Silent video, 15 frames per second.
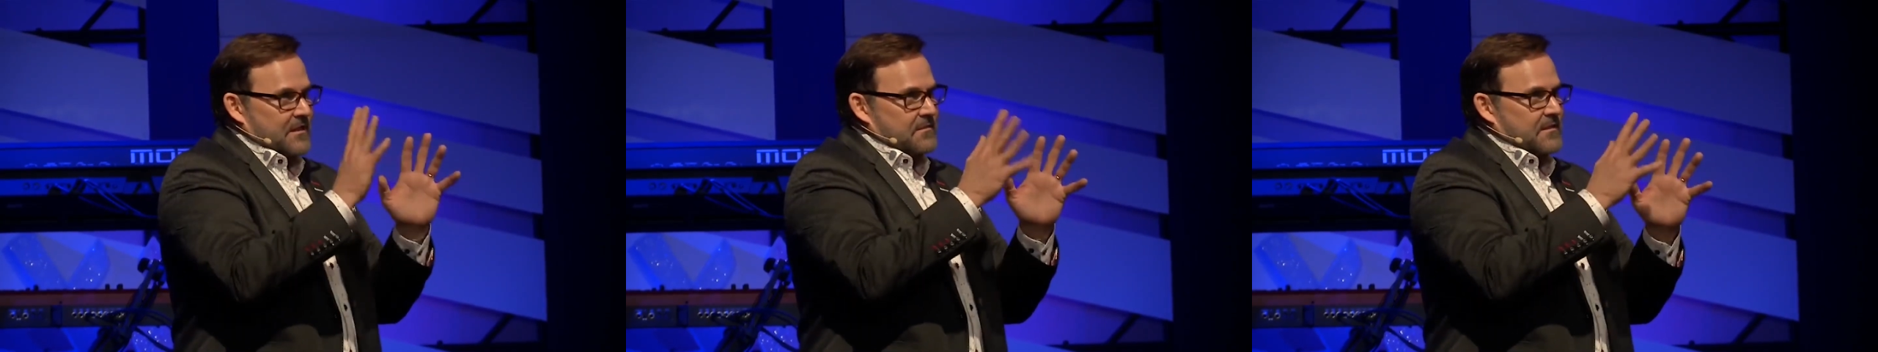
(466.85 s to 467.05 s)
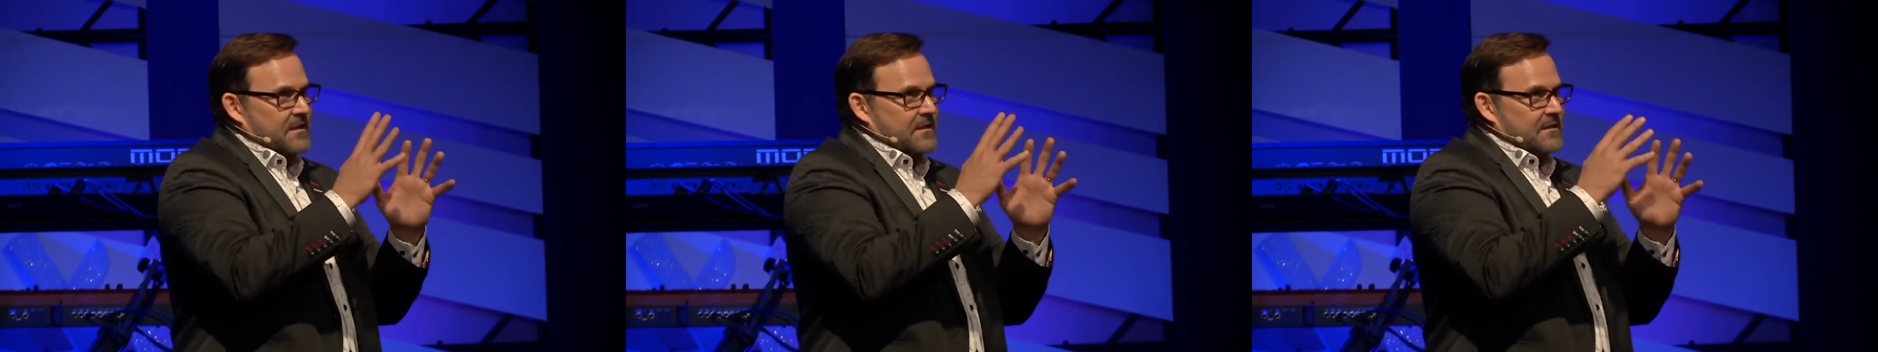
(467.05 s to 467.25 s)

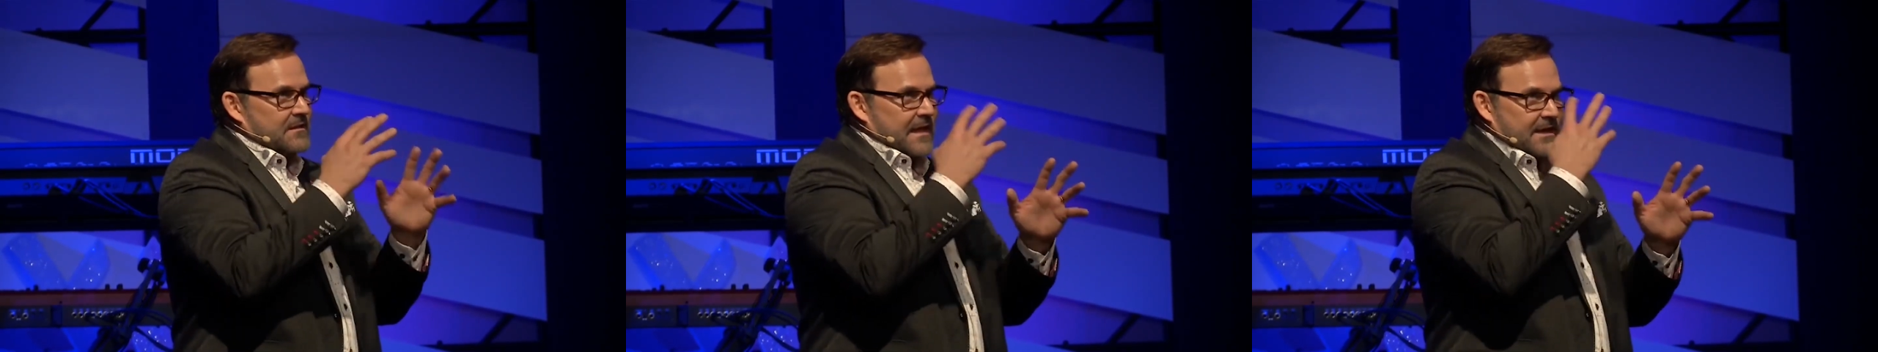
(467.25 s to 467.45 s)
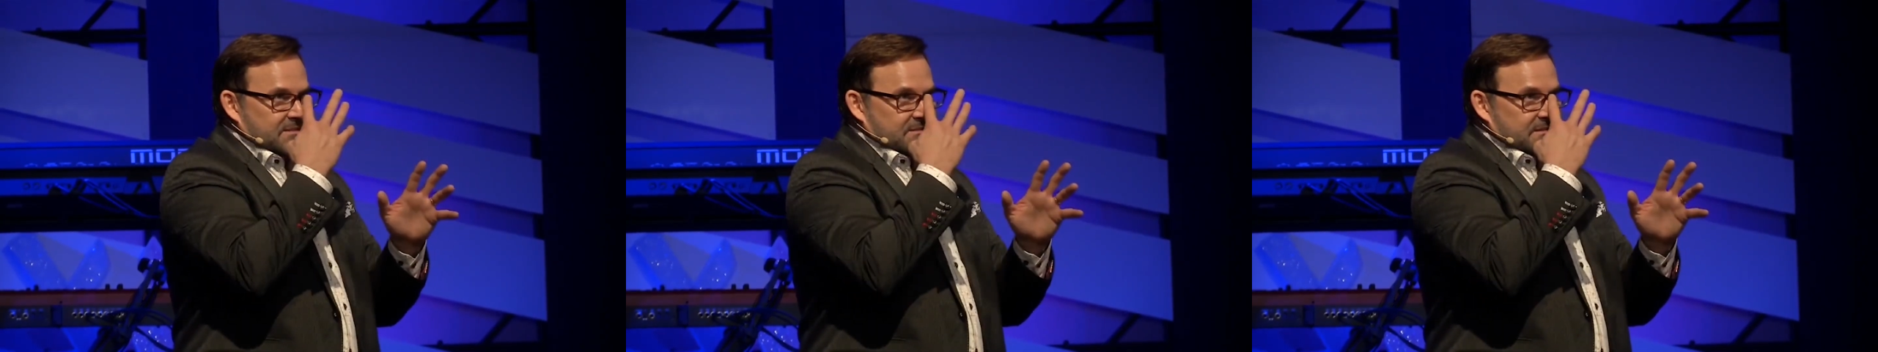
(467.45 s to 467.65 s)
I think,
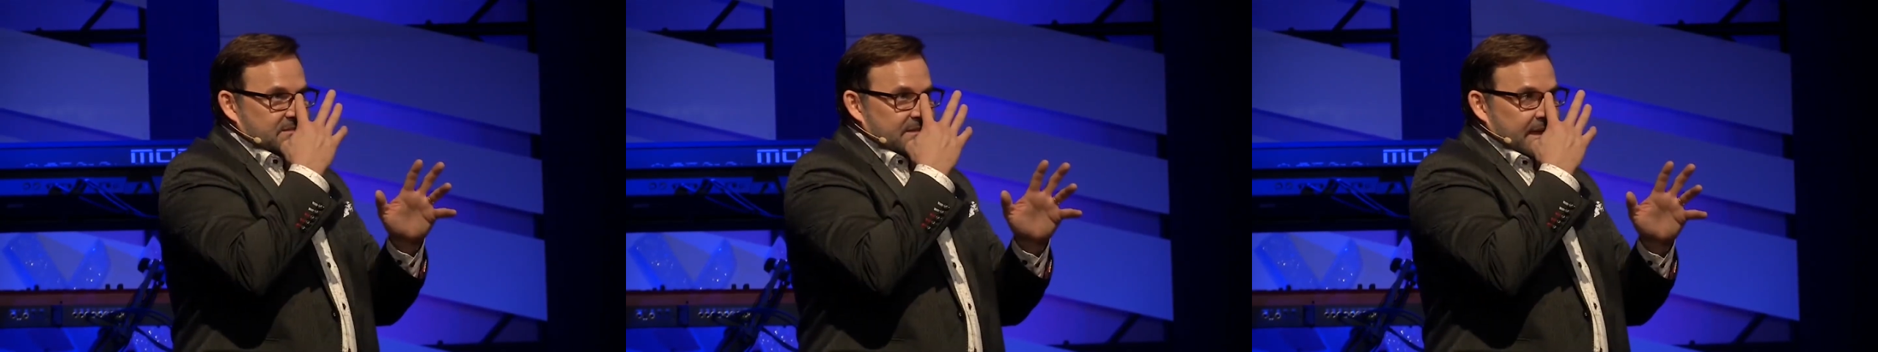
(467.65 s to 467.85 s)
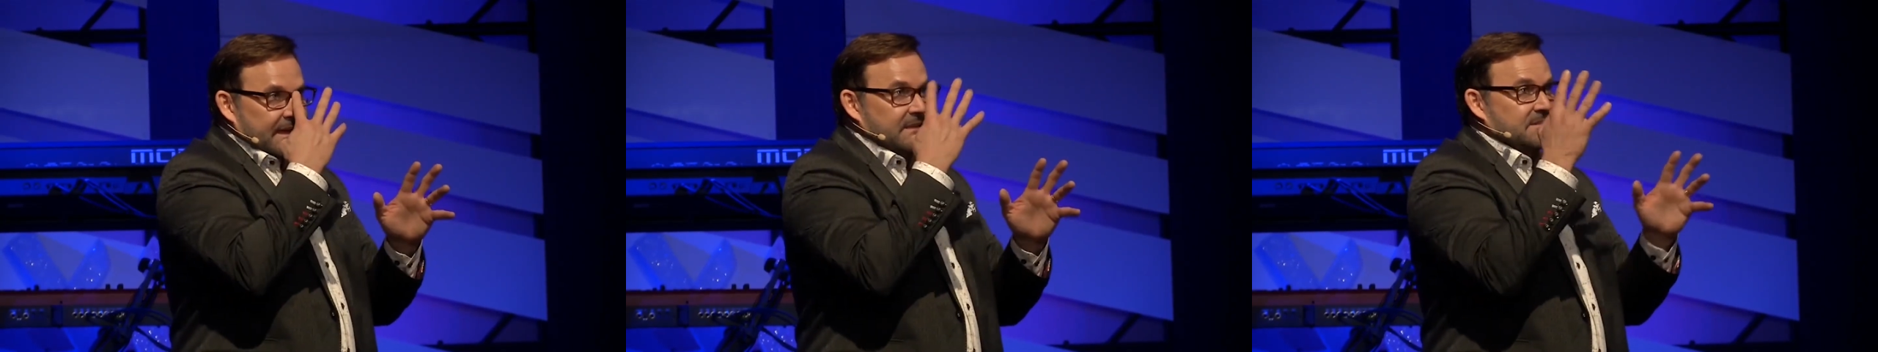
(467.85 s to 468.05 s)
in
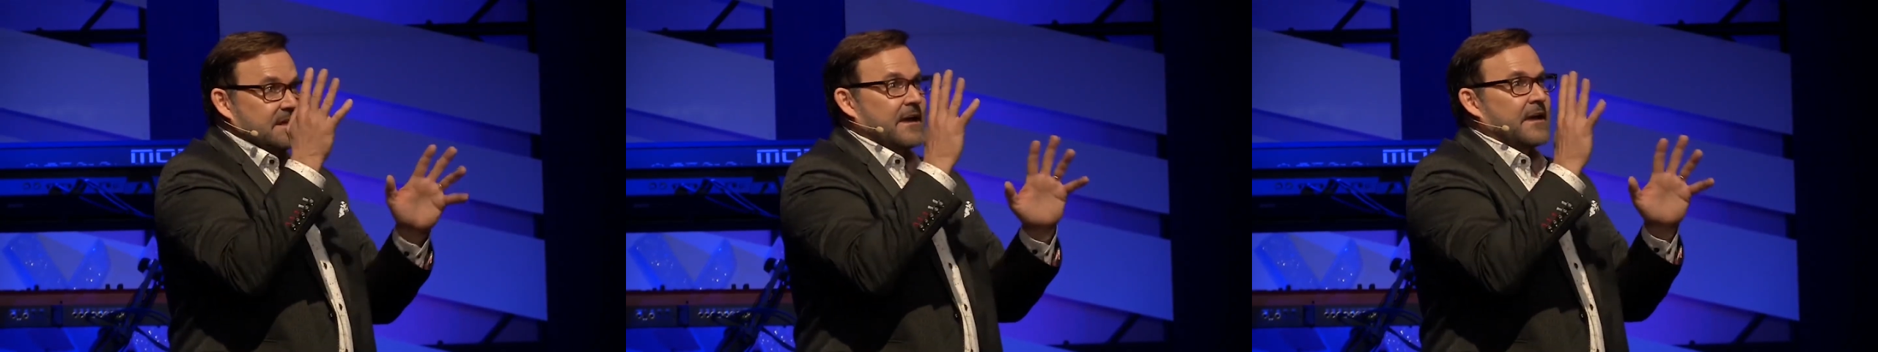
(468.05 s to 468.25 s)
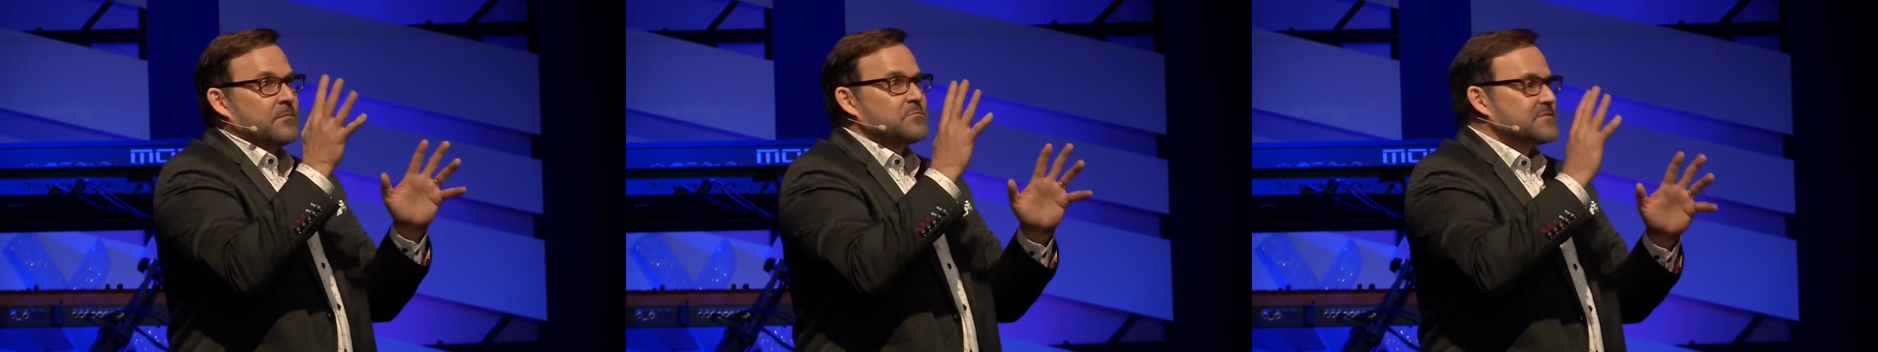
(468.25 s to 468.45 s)
Exodus eight
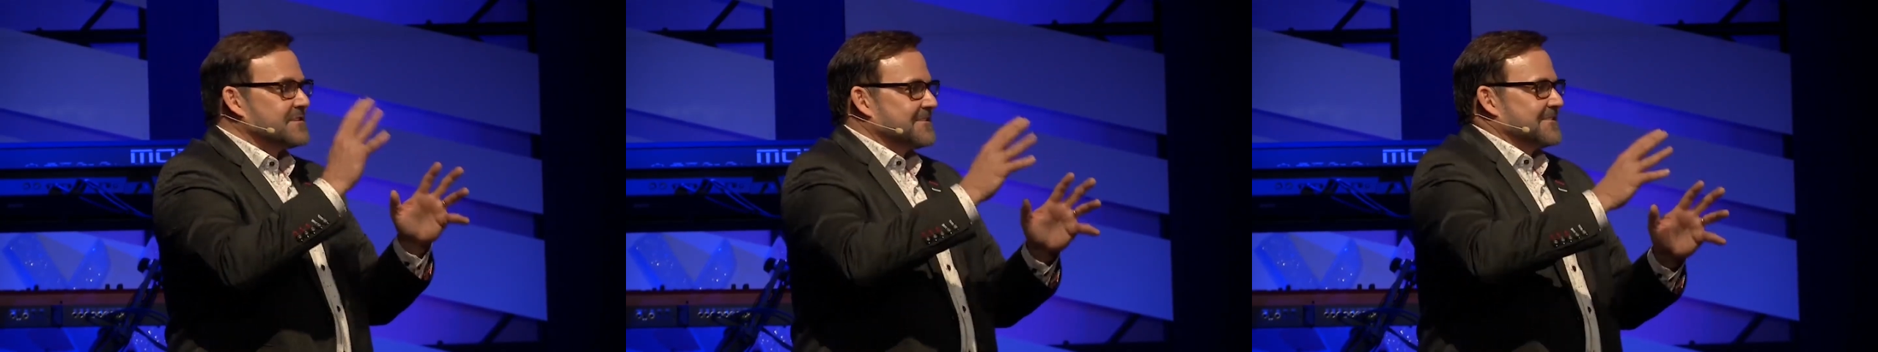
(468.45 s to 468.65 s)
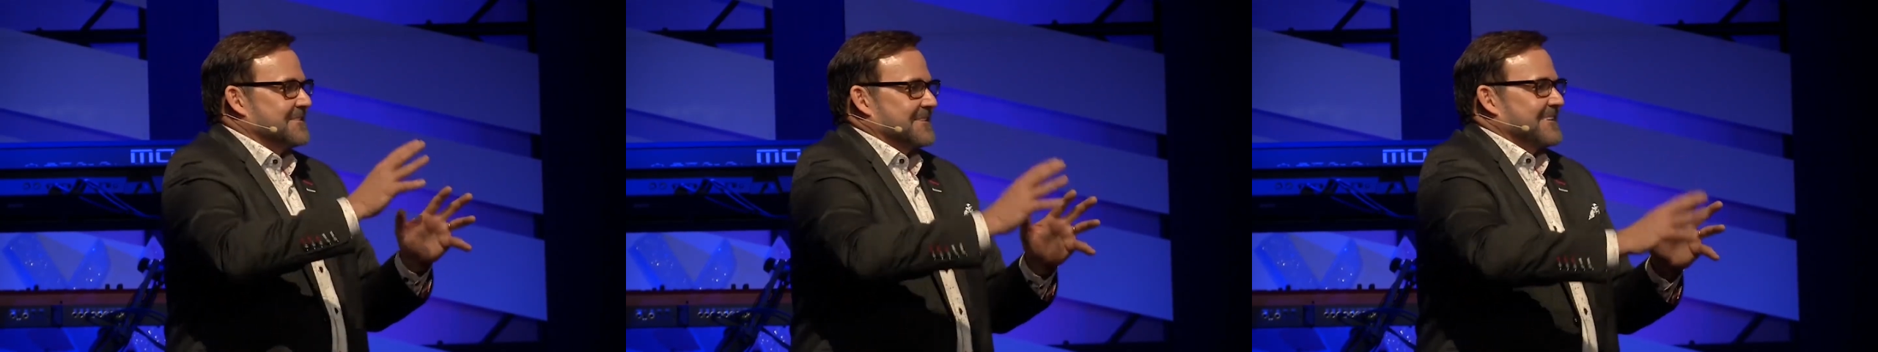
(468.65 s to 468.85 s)
times.